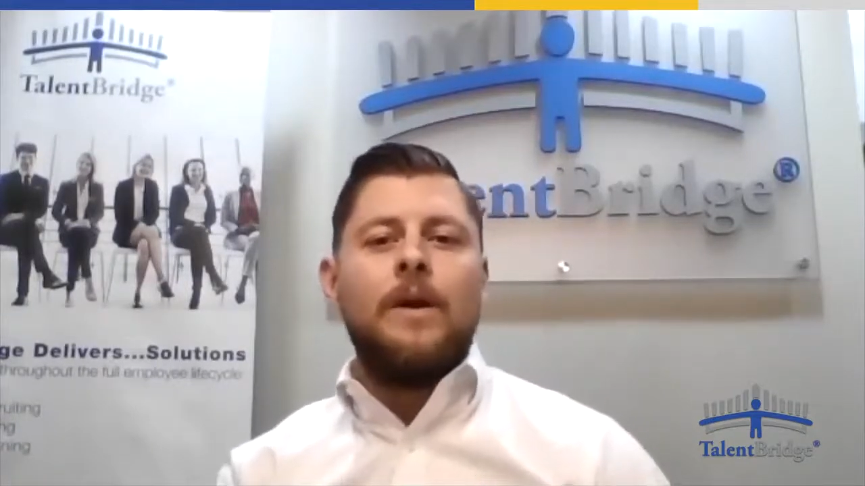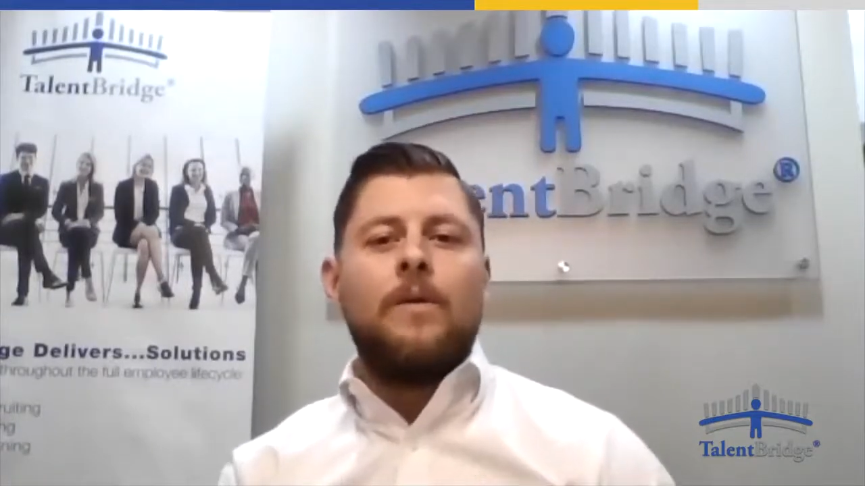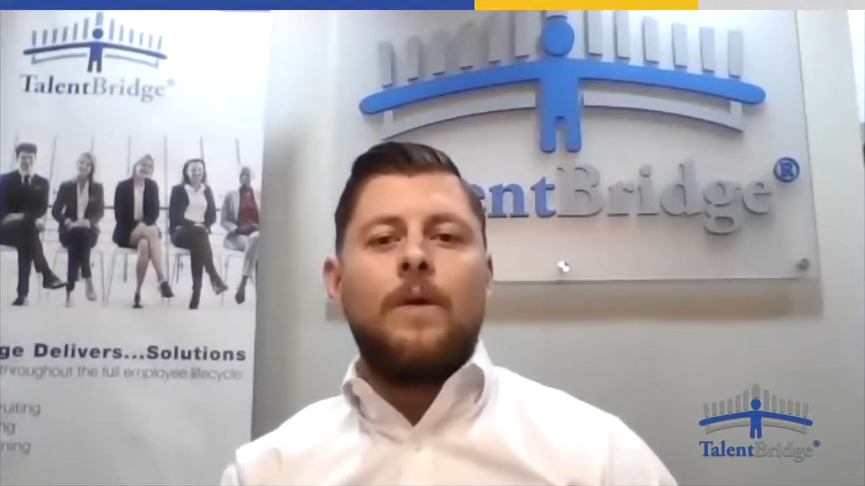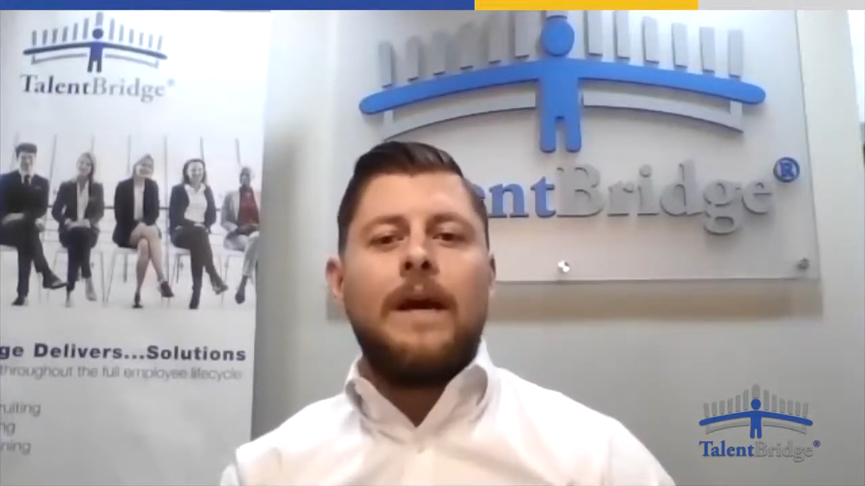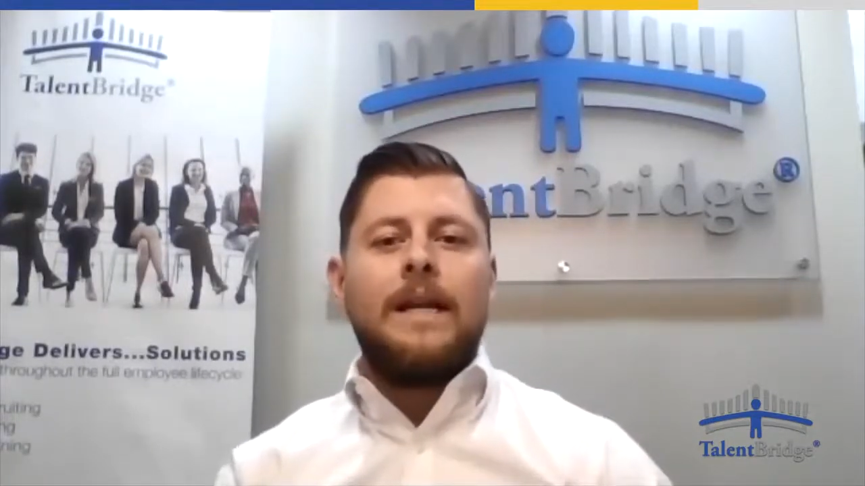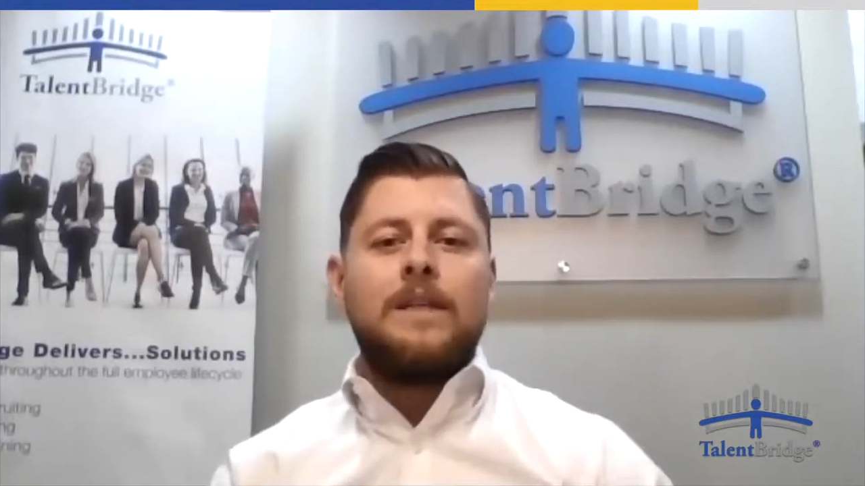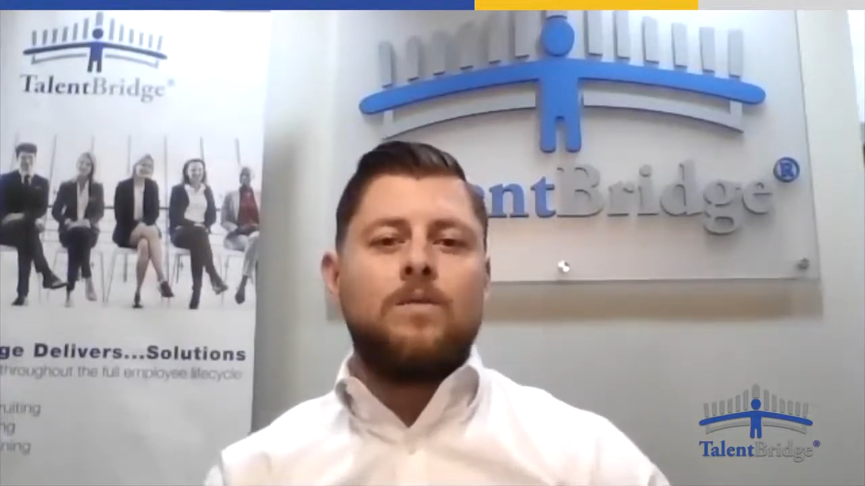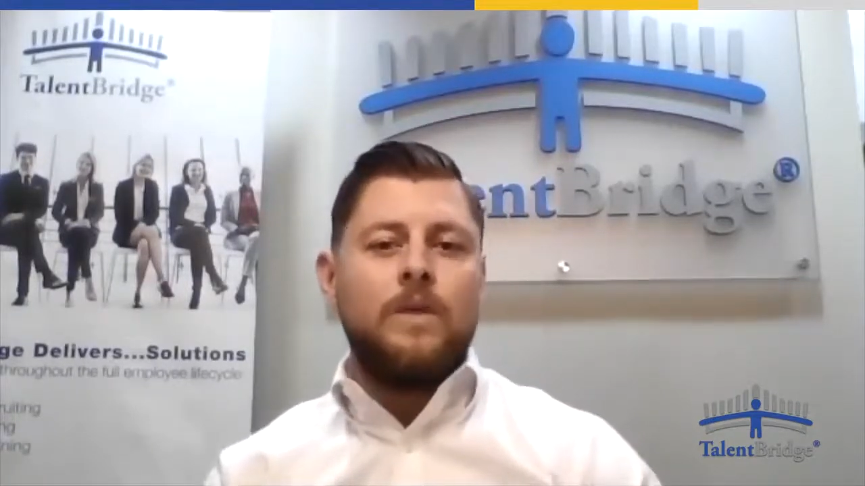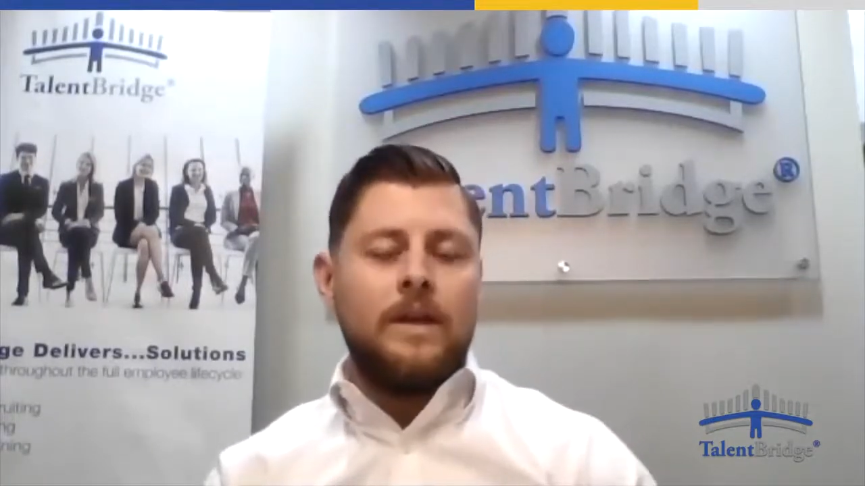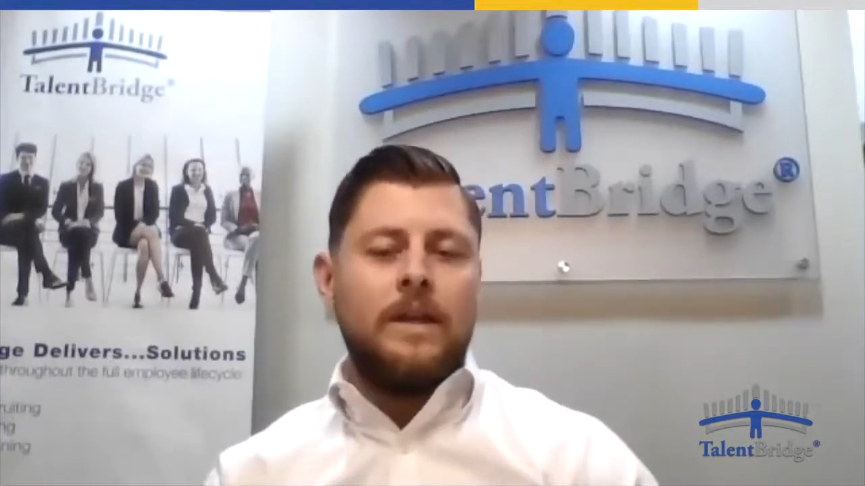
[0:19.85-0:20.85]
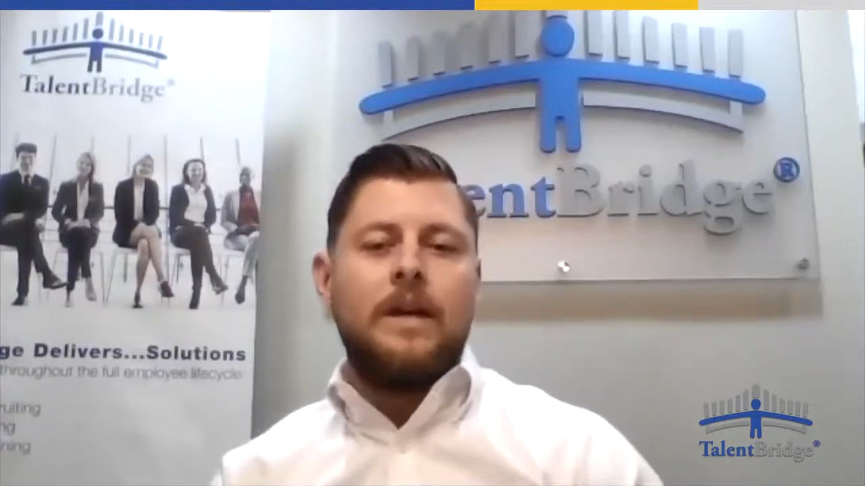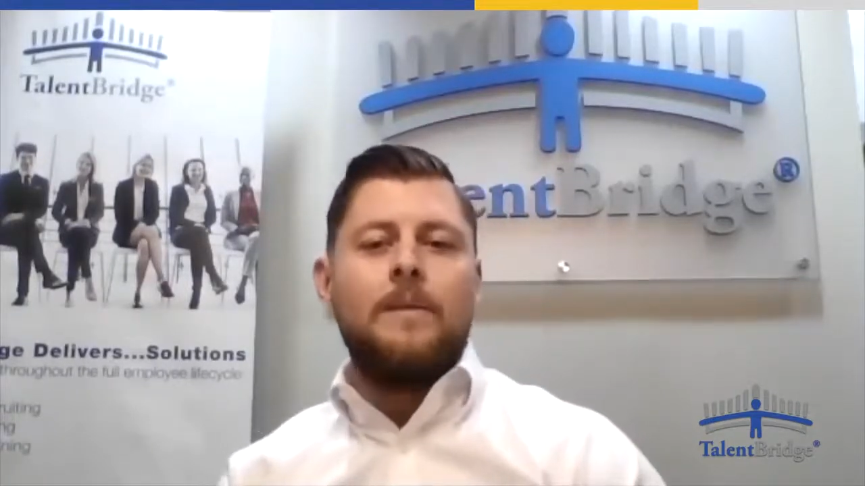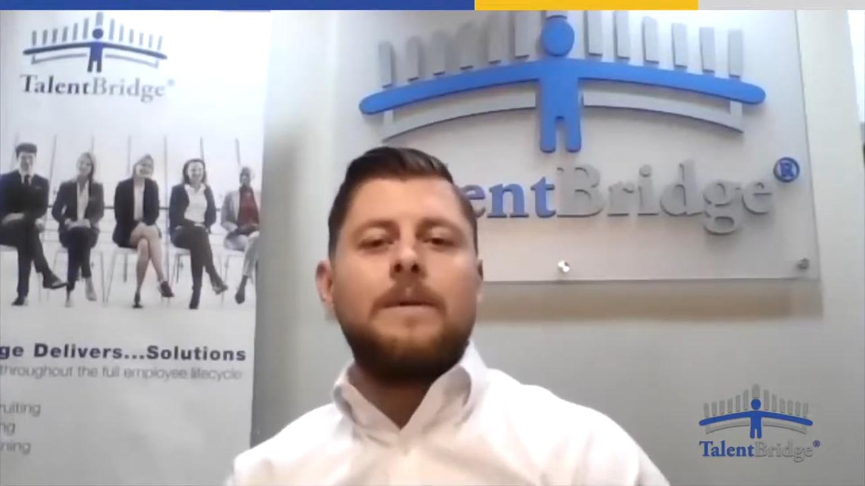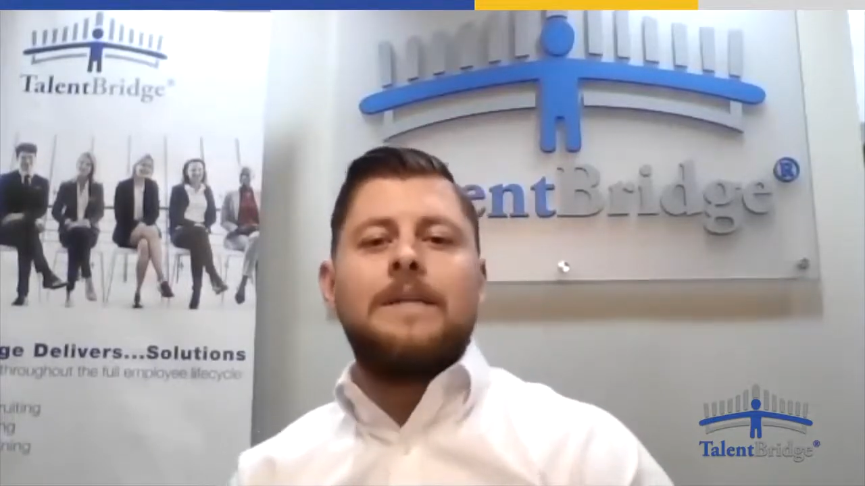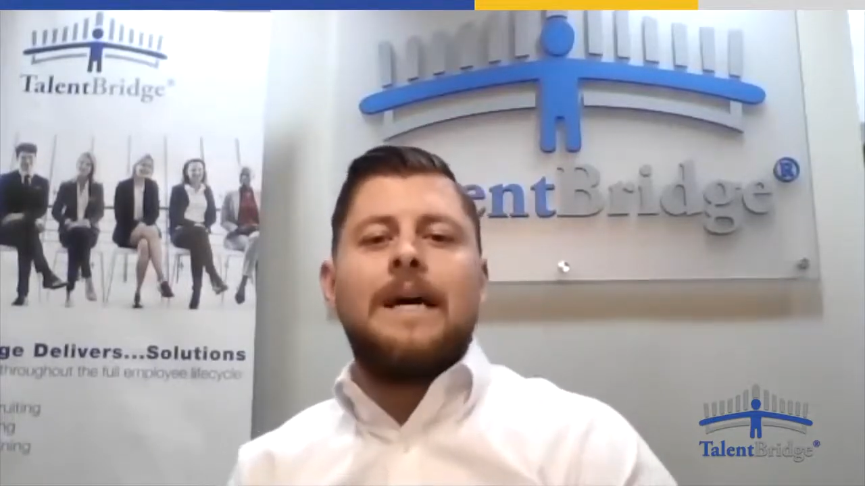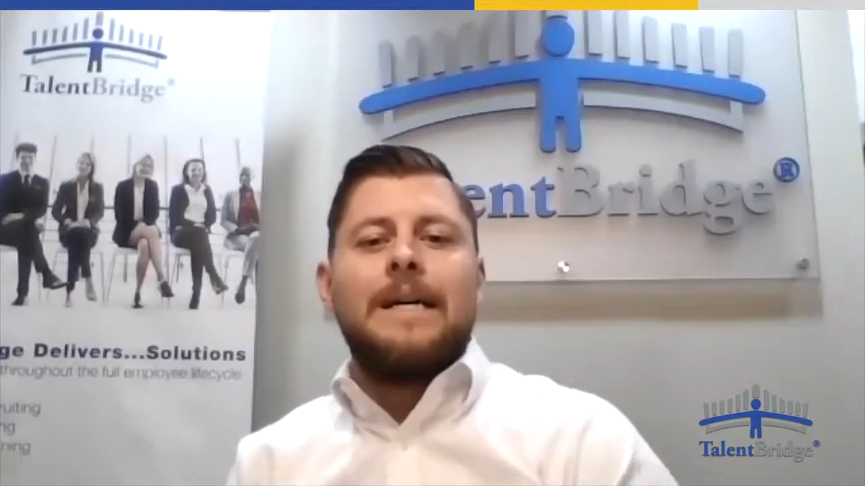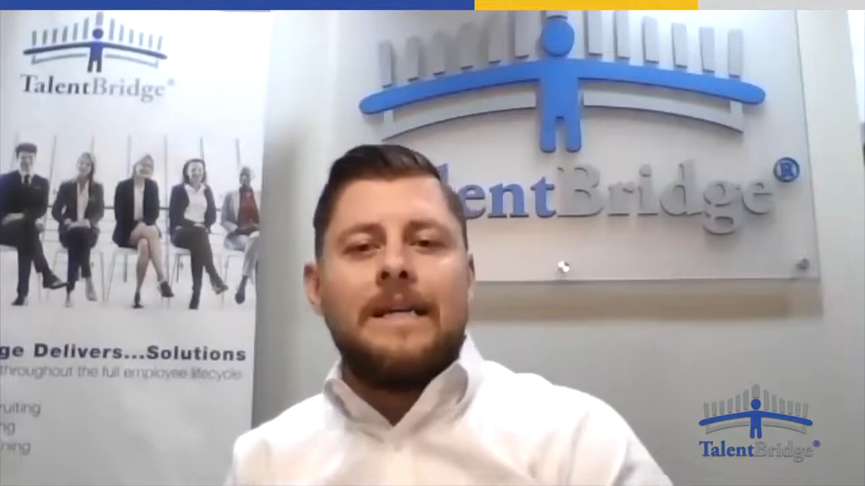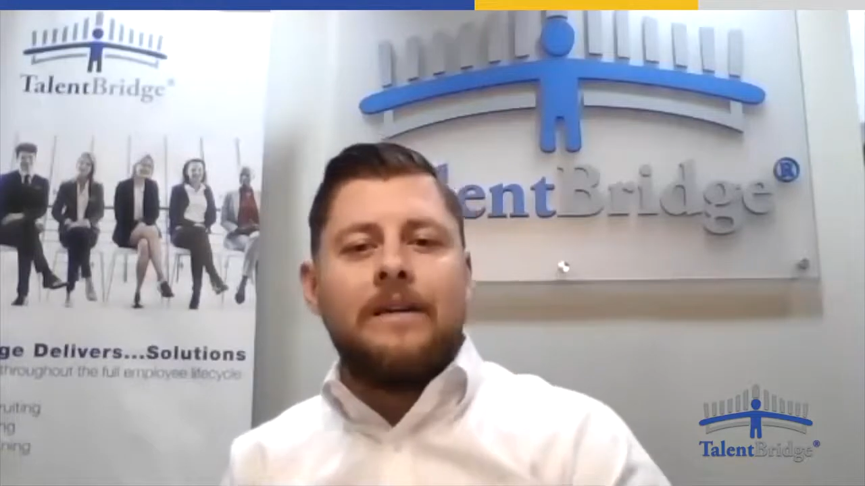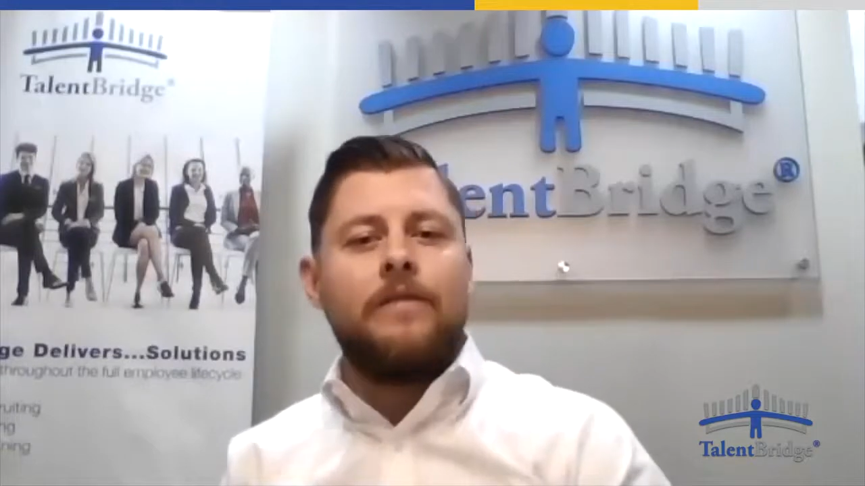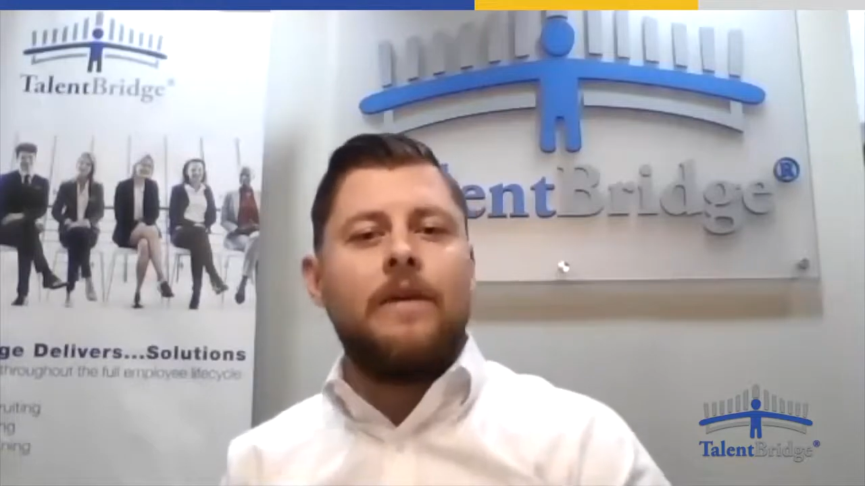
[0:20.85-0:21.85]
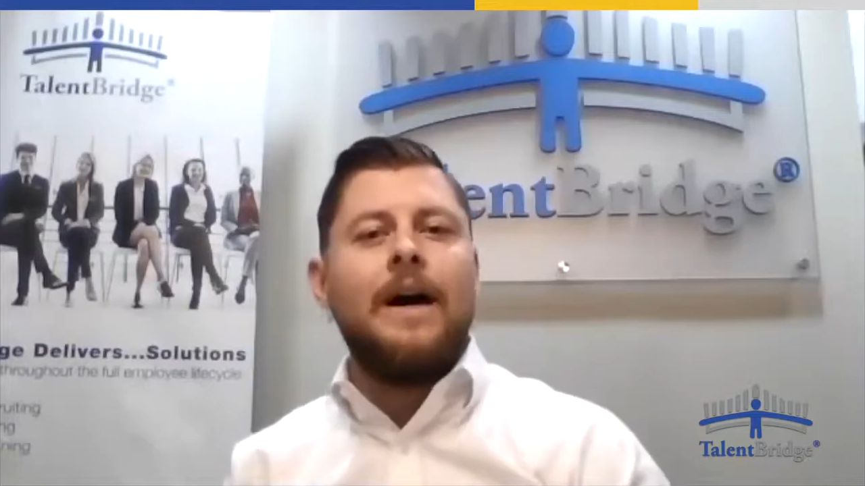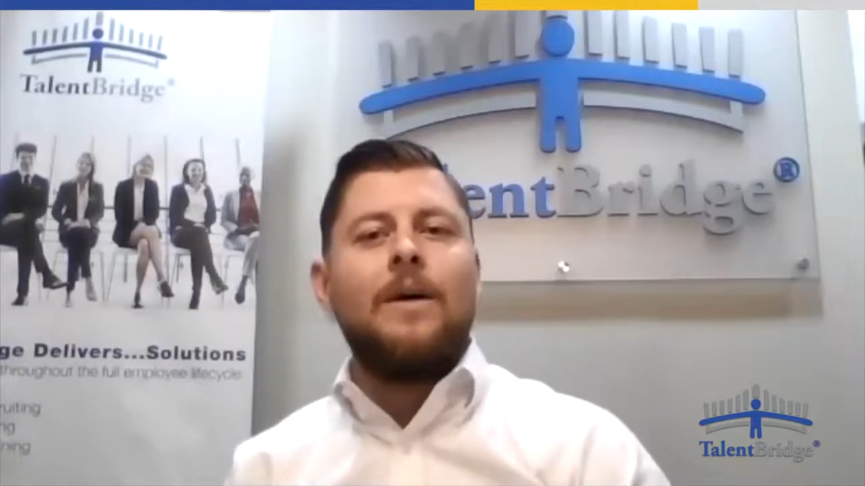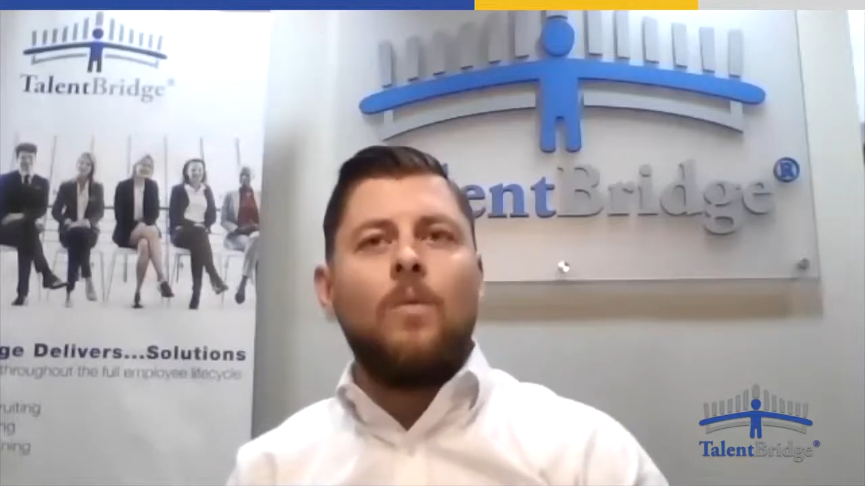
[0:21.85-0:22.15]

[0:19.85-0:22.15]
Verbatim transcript: right? It's really coming to identify